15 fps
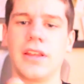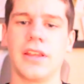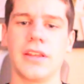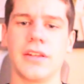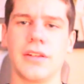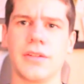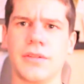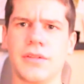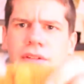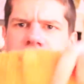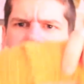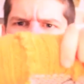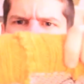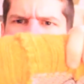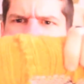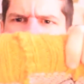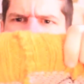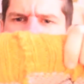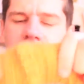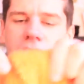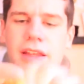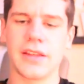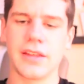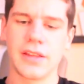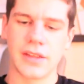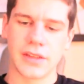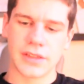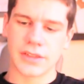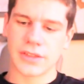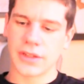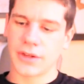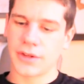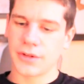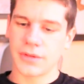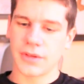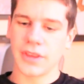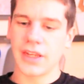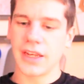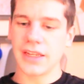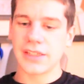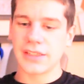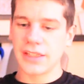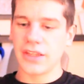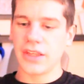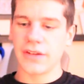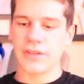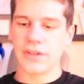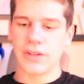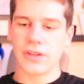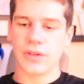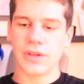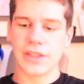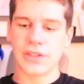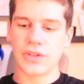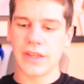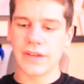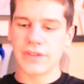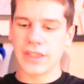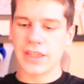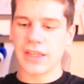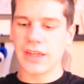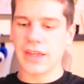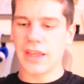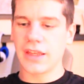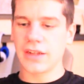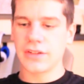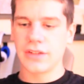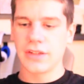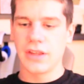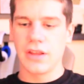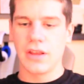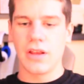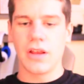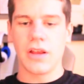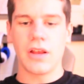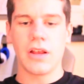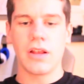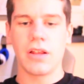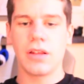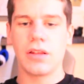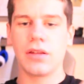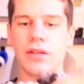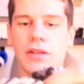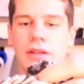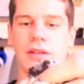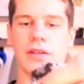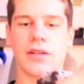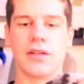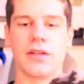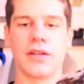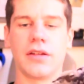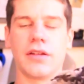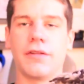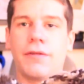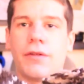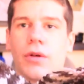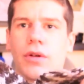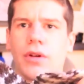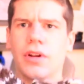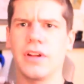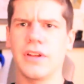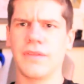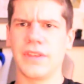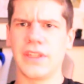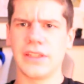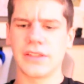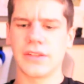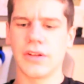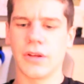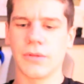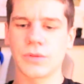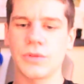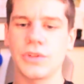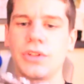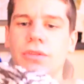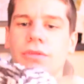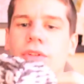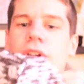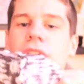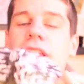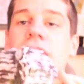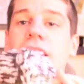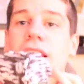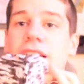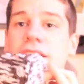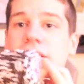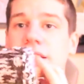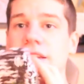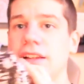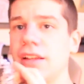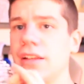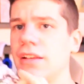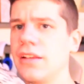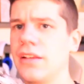and whatnot. So the next thing you have to do is you have to connect all 4 of these domes, which you've already connected